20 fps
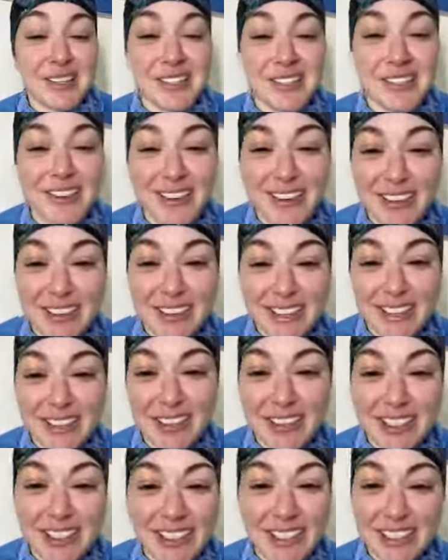started
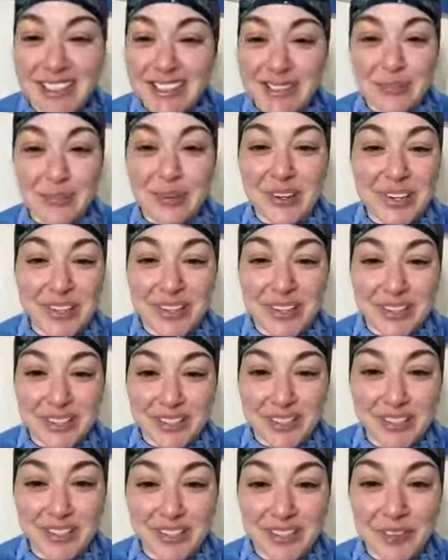doing chest compressions
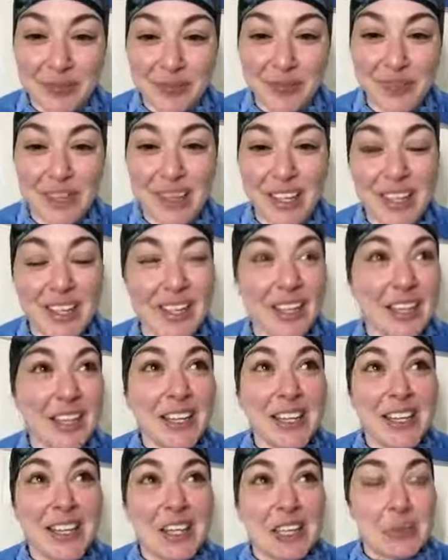on him,
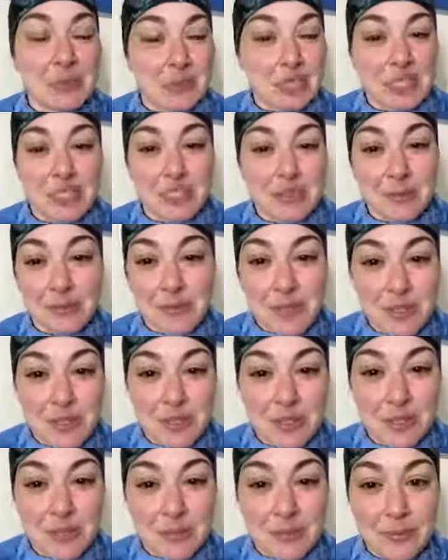which is not what
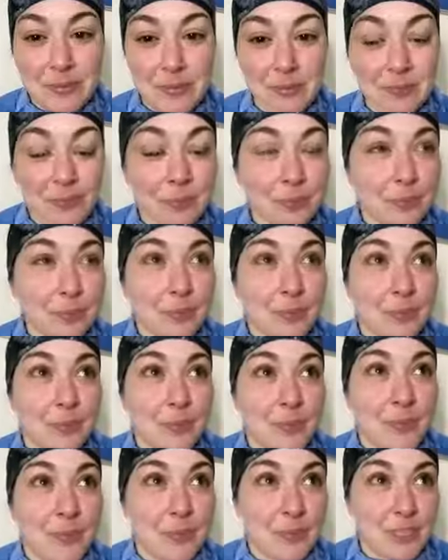you do.
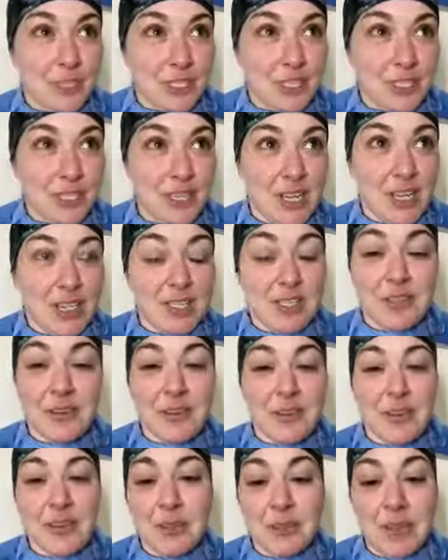You just
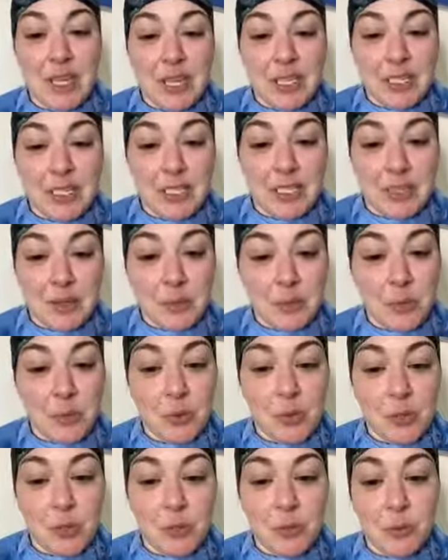externally pace them,
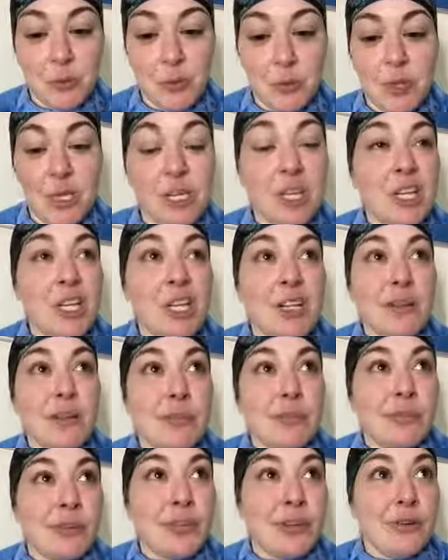or you,
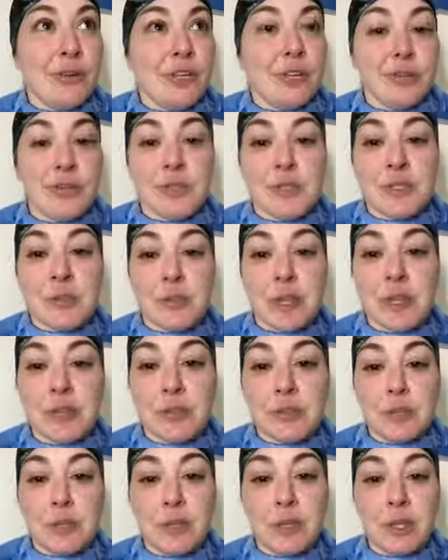you know, give them some
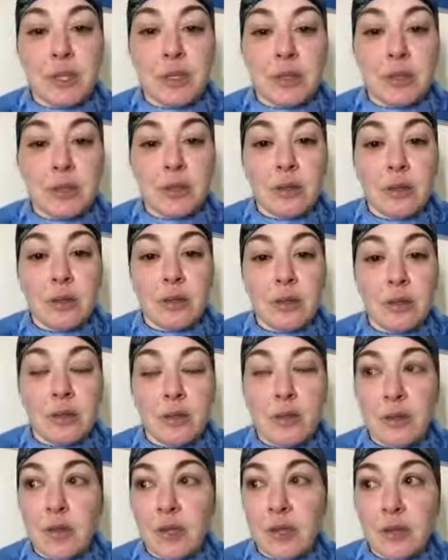atropine.
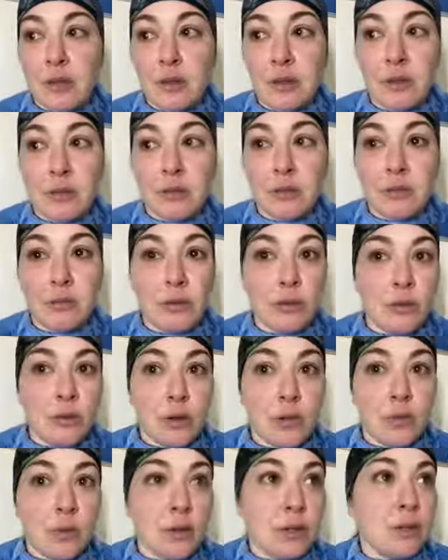And then, you know,
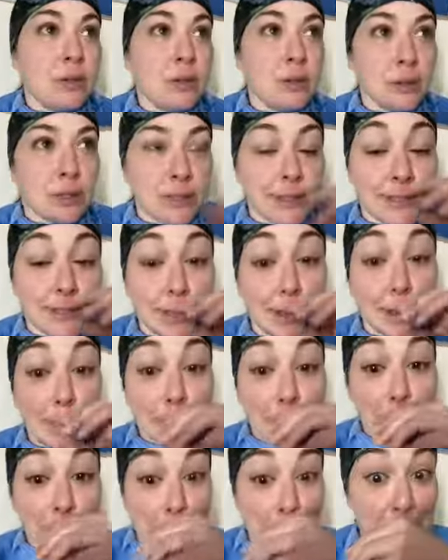I run in there to stop
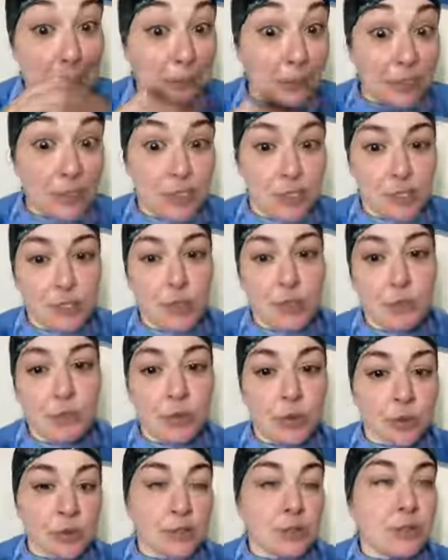him from doing chest
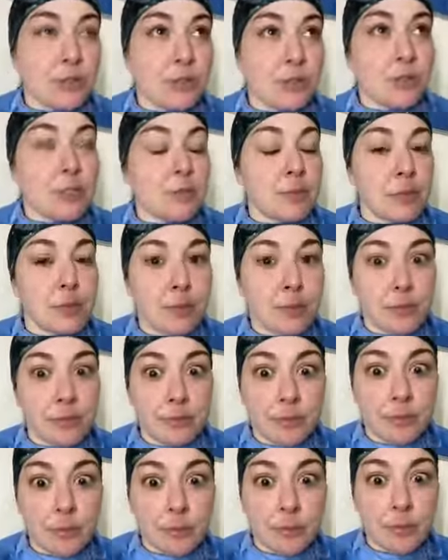compressions on somebody with a
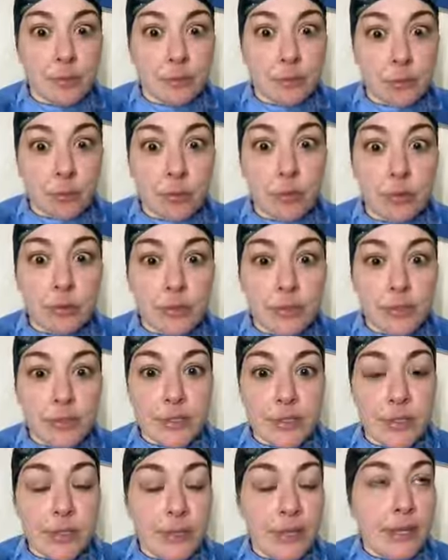fucking pulse.